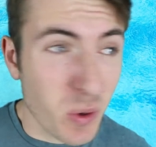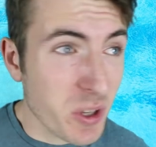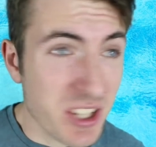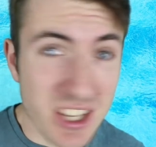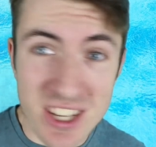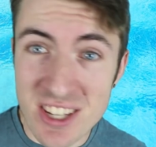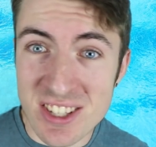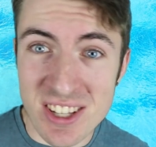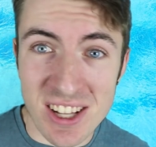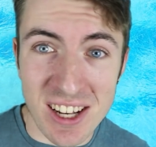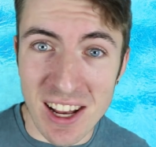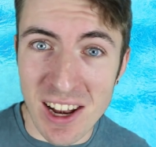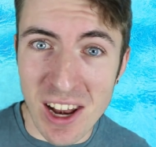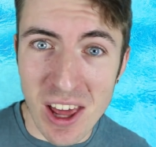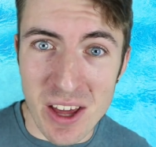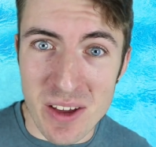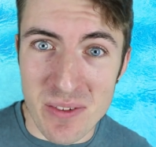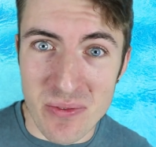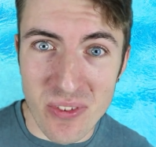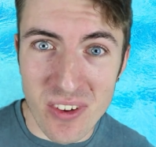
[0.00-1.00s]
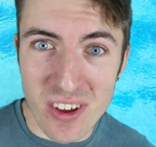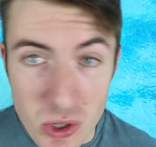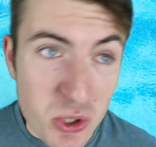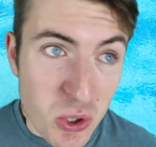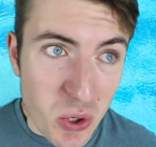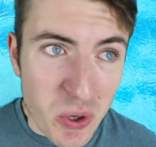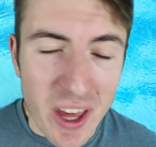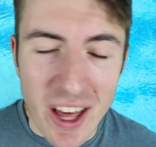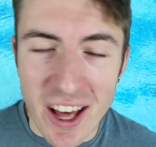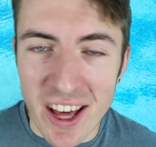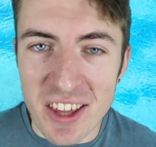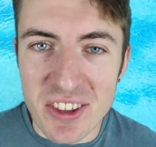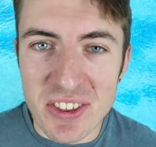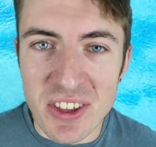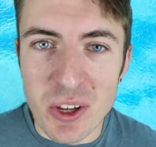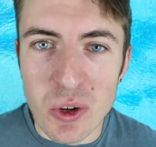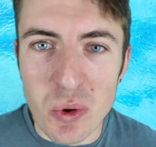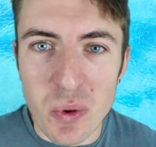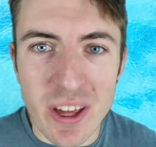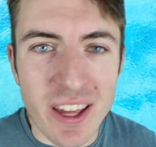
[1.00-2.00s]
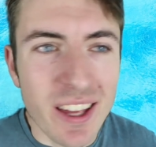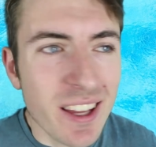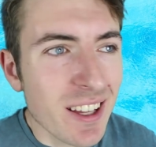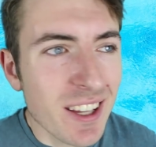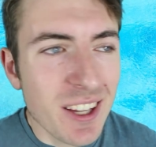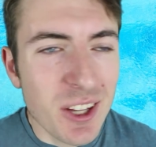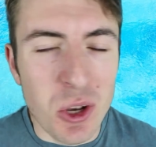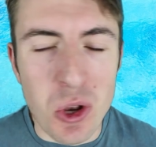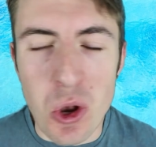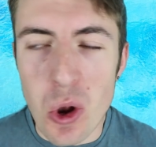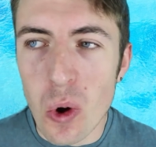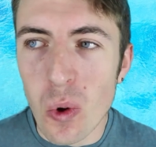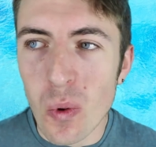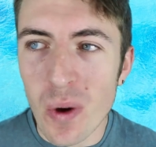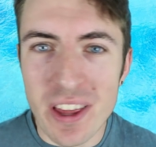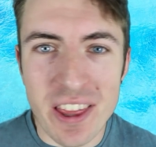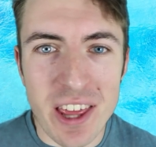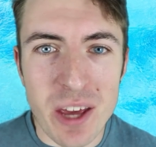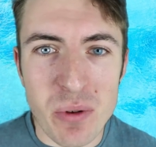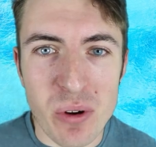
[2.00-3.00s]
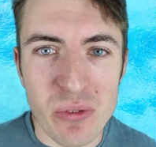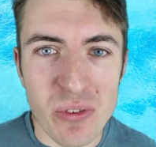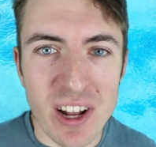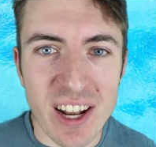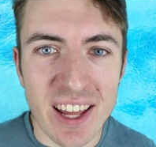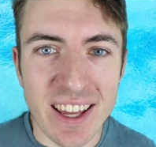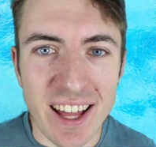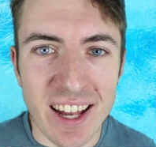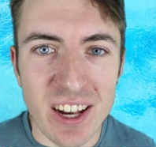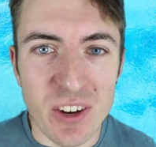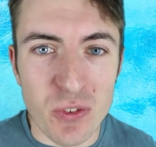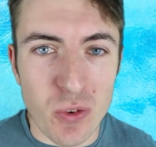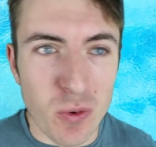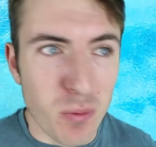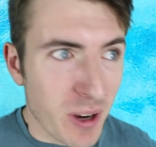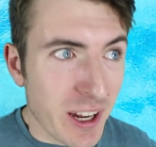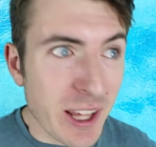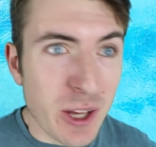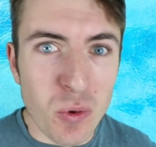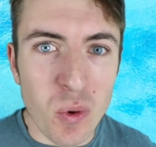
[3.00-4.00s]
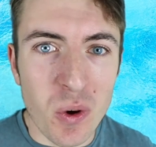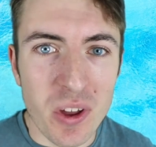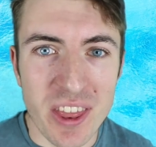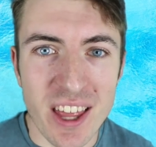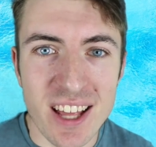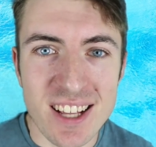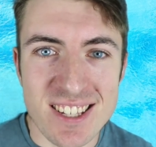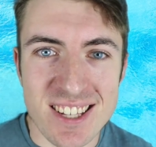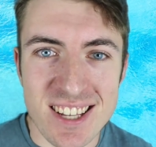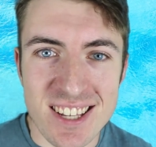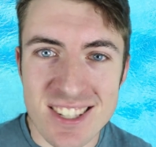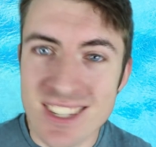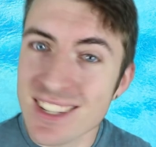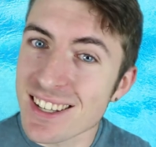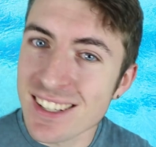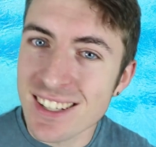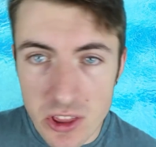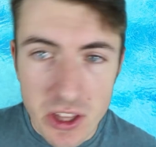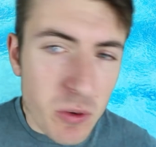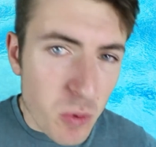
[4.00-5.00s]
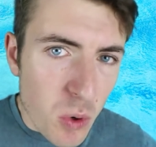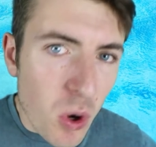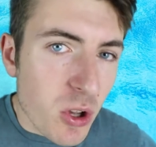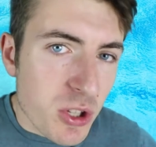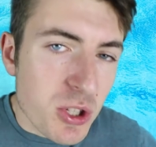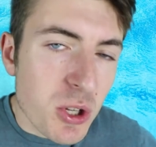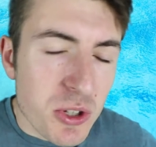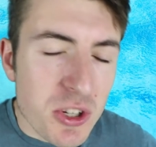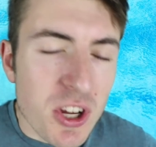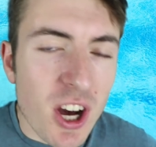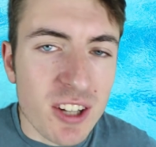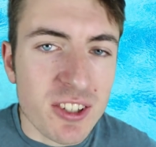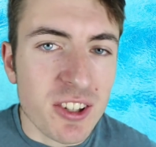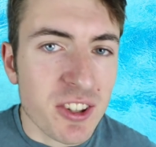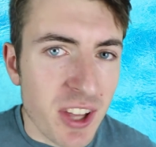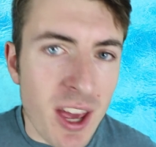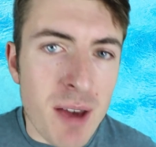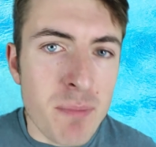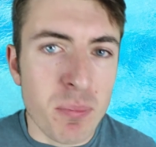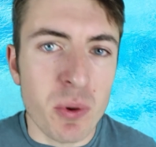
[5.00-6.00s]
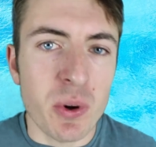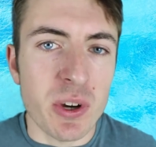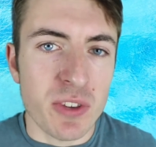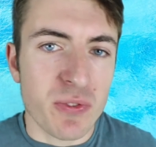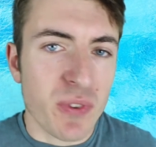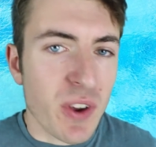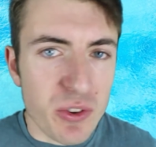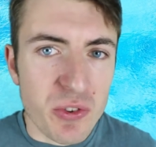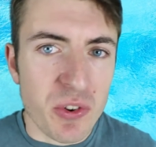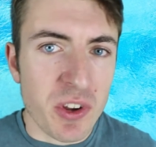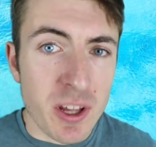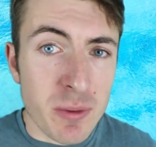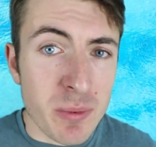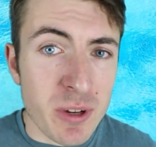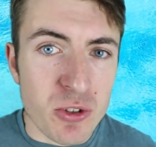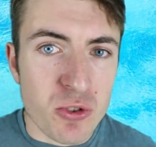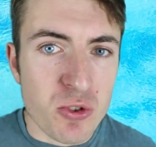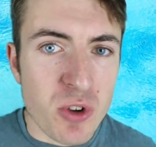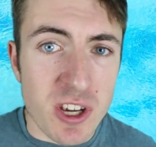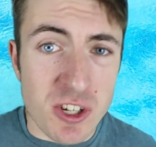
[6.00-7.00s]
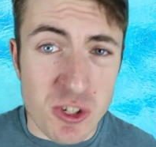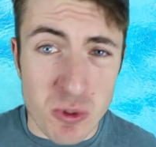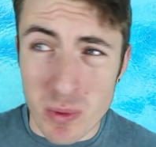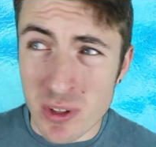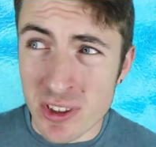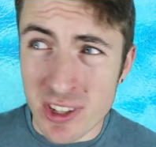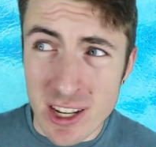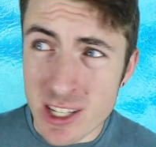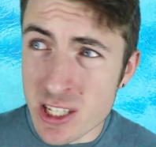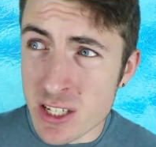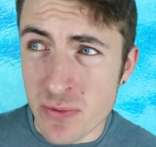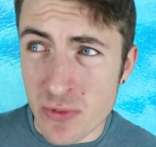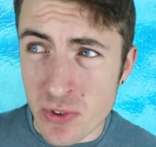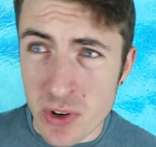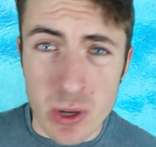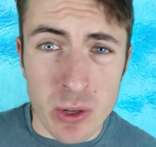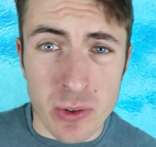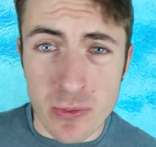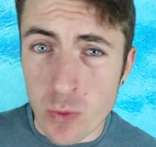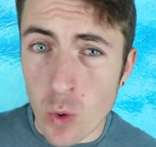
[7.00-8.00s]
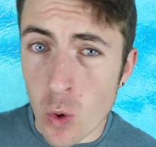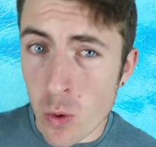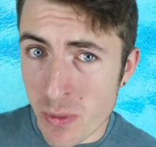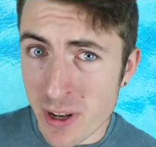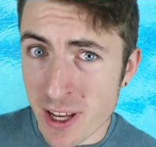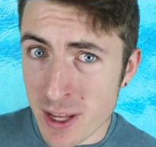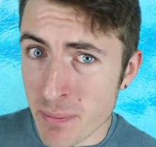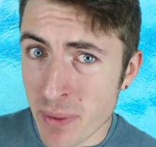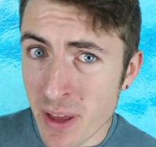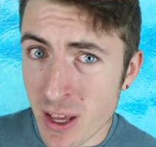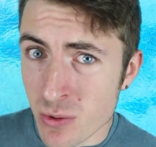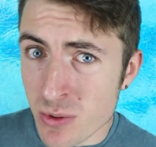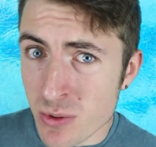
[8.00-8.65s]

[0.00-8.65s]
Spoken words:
Was he still alive? So yeah, I think we know why they were relegated from League One that season. They were also docked 10 points for entering administration with debts of around £4 million.